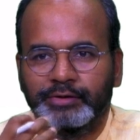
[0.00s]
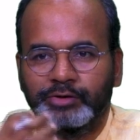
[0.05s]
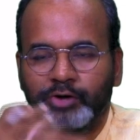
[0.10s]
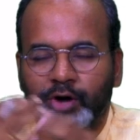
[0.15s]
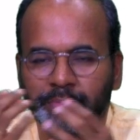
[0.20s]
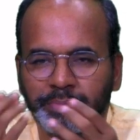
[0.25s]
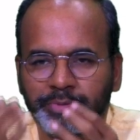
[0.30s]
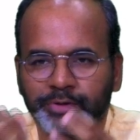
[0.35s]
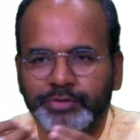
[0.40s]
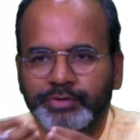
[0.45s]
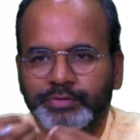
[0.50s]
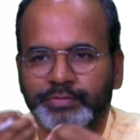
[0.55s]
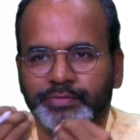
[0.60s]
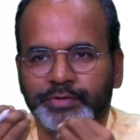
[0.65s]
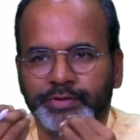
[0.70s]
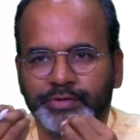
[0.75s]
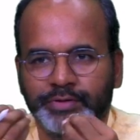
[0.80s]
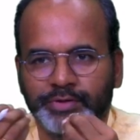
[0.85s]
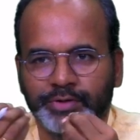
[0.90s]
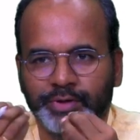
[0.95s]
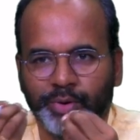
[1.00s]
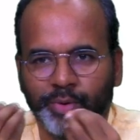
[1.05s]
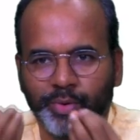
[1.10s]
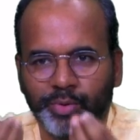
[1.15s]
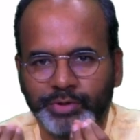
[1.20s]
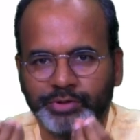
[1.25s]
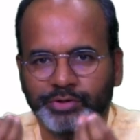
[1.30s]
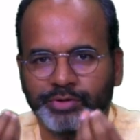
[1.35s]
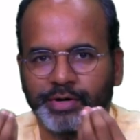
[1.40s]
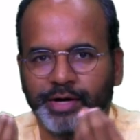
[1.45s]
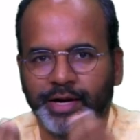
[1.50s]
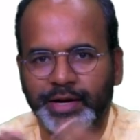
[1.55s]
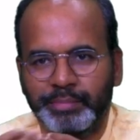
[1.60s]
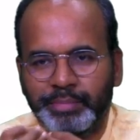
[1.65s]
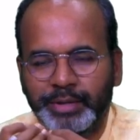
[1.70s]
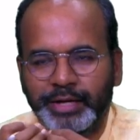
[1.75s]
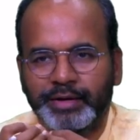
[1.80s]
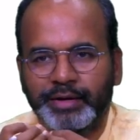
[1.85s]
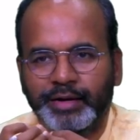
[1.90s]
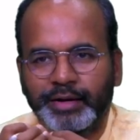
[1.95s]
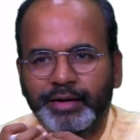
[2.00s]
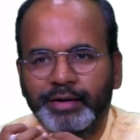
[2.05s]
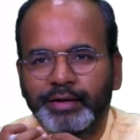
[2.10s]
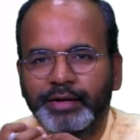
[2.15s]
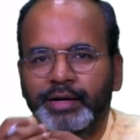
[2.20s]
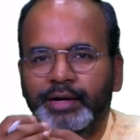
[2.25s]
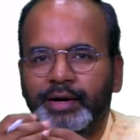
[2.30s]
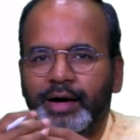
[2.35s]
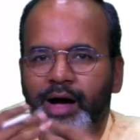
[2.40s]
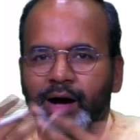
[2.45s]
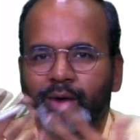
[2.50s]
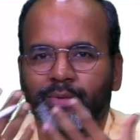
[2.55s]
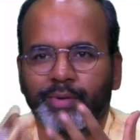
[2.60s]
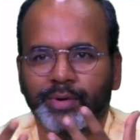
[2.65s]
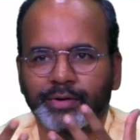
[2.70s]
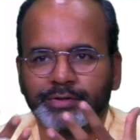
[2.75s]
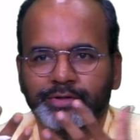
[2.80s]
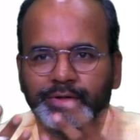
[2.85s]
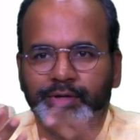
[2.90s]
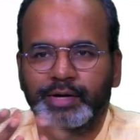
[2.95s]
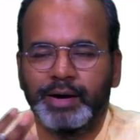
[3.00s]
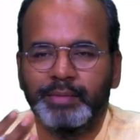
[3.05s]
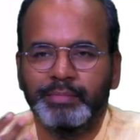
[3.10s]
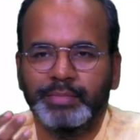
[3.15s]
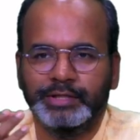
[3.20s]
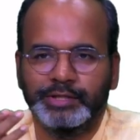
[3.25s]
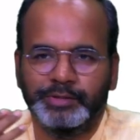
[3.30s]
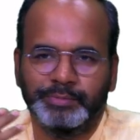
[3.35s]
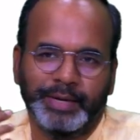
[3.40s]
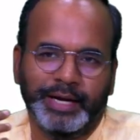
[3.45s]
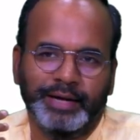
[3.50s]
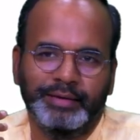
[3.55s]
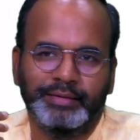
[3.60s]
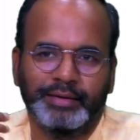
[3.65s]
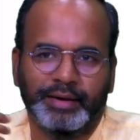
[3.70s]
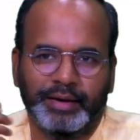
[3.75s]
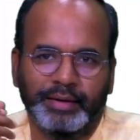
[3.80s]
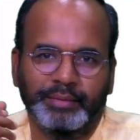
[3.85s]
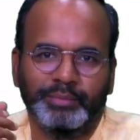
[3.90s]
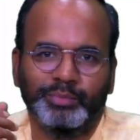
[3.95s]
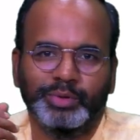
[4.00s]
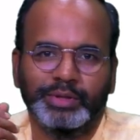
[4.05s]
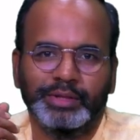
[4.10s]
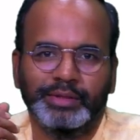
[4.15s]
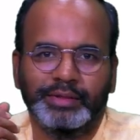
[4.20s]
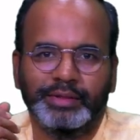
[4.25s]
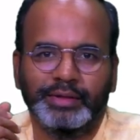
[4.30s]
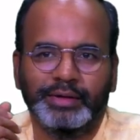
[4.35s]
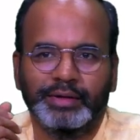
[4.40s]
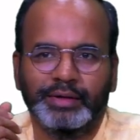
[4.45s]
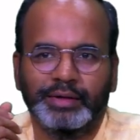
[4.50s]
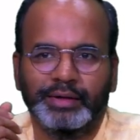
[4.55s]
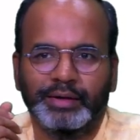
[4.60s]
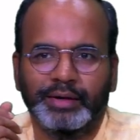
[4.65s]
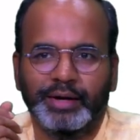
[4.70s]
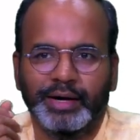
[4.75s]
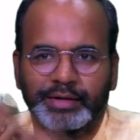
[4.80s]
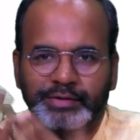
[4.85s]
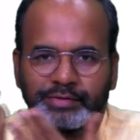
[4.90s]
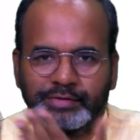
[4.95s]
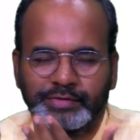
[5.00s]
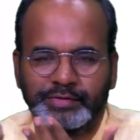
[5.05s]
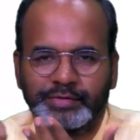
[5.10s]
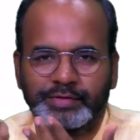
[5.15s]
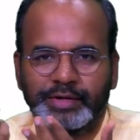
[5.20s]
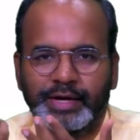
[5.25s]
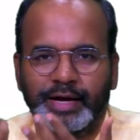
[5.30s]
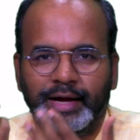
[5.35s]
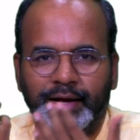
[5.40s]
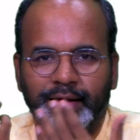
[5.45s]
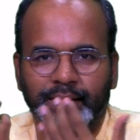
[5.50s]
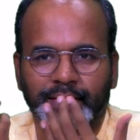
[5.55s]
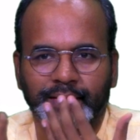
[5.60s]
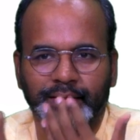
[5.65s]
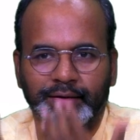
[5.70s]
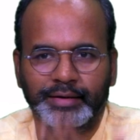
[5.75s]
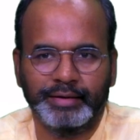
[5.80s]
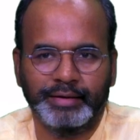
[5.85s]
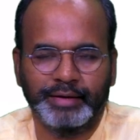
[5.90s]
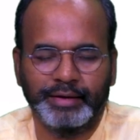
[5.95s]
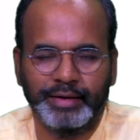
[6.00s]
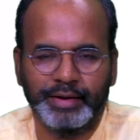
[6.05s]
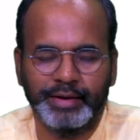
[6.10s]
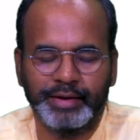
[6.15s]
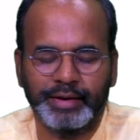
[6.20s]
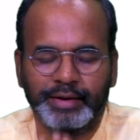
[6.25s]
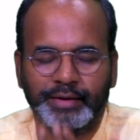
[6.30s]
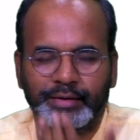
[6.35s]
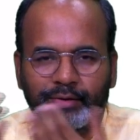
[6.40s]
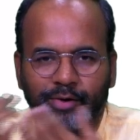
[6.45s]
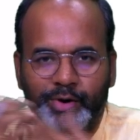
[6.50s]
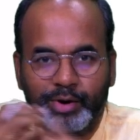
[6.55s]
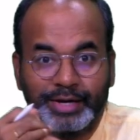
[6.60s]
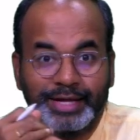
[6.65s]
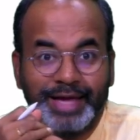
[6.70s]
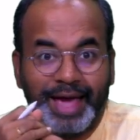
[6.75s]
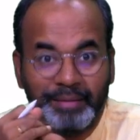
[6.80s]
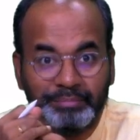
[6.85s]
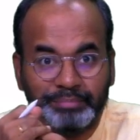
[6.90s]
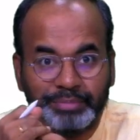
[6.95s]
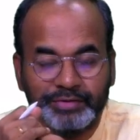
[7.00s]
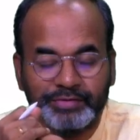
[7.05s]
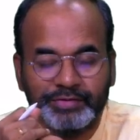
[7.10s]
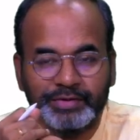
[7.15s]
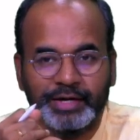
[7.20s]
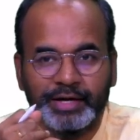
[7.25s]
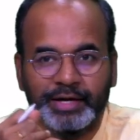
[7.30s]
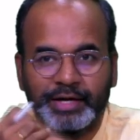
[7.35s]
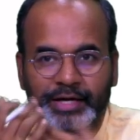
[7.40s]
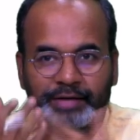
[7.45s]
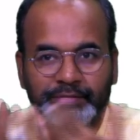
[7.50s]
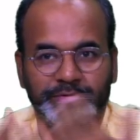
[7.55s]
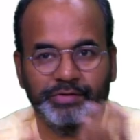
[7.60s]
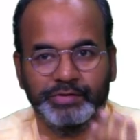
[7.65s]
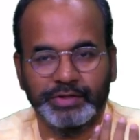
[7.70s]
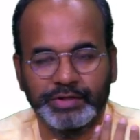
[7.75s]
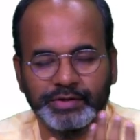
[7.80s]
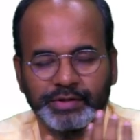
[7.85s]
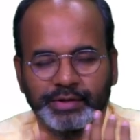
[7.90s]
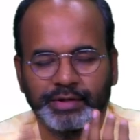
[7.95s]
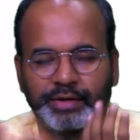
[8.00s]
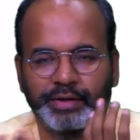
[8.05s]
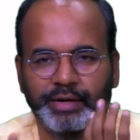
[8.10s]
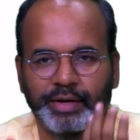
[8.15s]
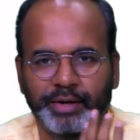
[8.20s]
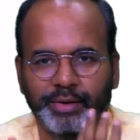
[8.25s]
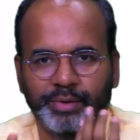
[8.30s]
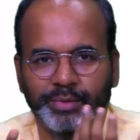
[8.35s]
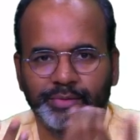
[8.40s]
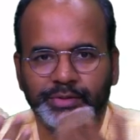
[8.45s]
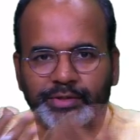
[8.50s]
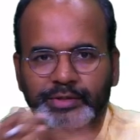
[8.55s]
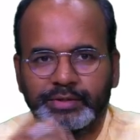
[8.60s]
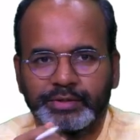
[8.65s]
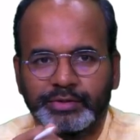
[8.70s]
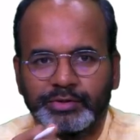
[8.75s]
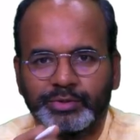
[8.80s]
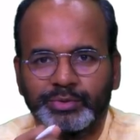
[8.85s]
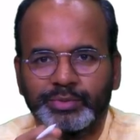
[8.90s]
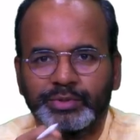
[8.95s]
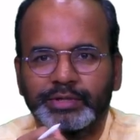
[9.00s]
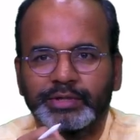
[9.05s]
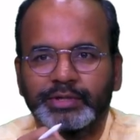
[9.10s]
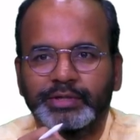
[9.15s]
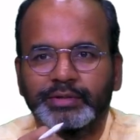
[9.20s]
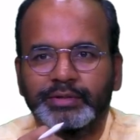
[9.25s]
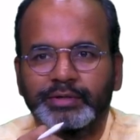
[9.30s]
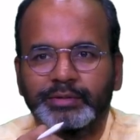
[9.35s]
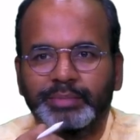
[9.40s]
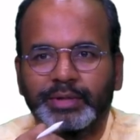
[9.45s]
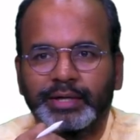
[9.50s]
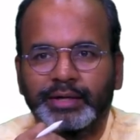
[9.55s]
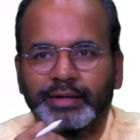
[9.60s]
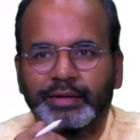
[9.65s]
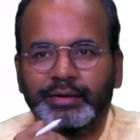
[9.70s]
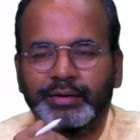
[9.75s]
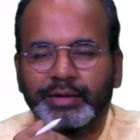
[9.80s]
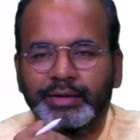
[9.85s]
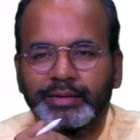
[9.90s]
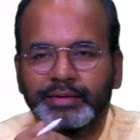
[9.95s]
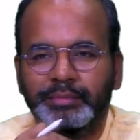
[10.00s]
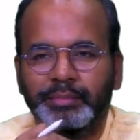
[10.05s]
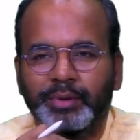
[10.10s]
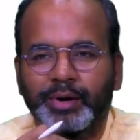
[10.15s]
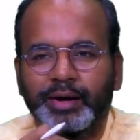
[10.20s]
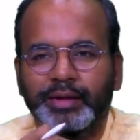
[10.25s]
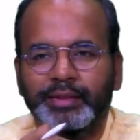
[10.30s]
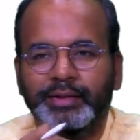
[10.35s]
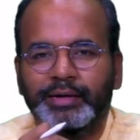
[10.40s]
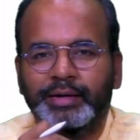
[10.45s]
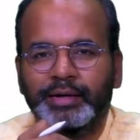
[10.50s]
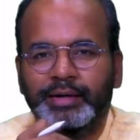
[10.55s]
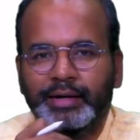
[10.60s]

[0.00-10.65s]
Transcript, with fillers: toppers of this course on NPTEL have also come and spent time with uh, us uh, in uh, on campus. Even recently, I hosted a student in IIIT Hyderabad.